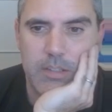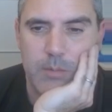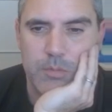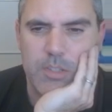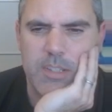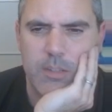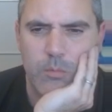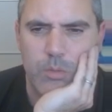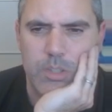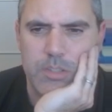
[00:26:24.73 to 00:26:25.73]
trying to think of
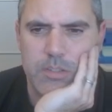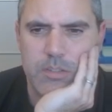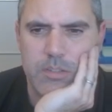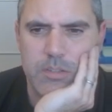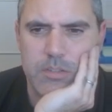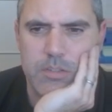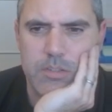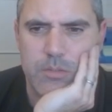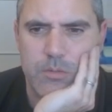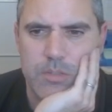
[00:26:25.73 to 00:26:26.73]
what
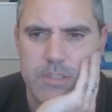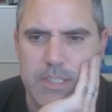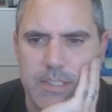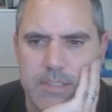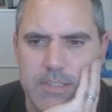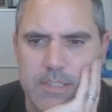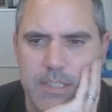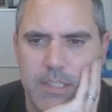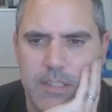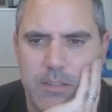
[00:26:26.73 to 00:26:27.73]
students had to
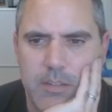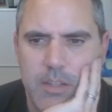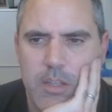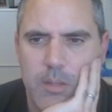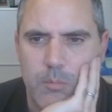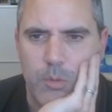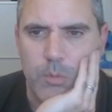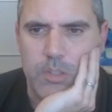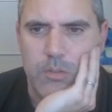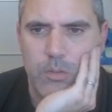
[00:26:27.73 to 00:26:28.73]
say, but
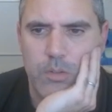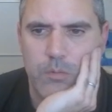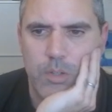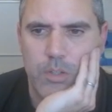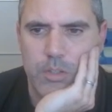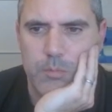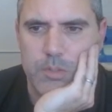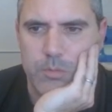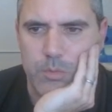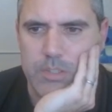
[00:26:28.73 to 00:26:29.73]
we know the volume
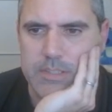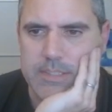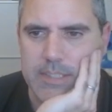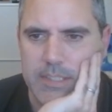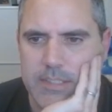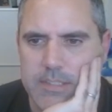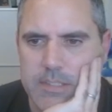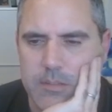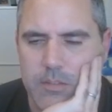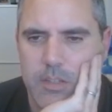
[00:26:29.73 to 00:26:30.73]
is 1/6,
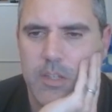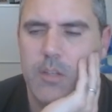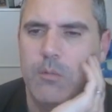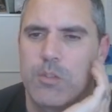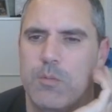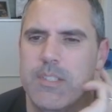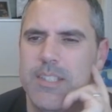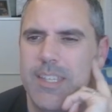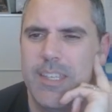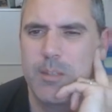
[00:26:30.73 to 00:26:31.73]
which means
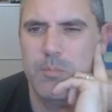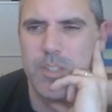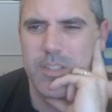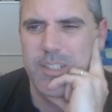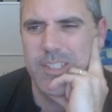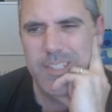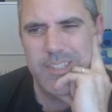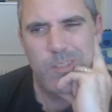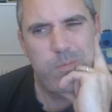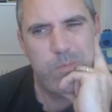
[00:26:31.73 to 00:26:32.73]
I am going to need
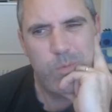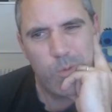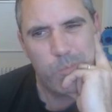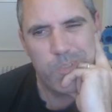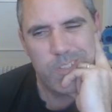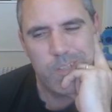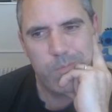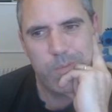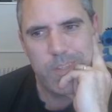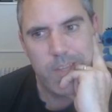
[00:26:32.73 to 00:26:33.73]
the formula
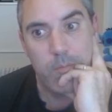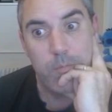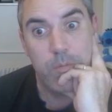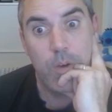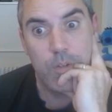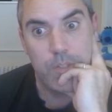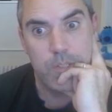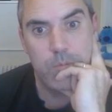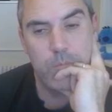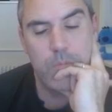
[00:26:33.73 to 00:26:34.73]
for that volume.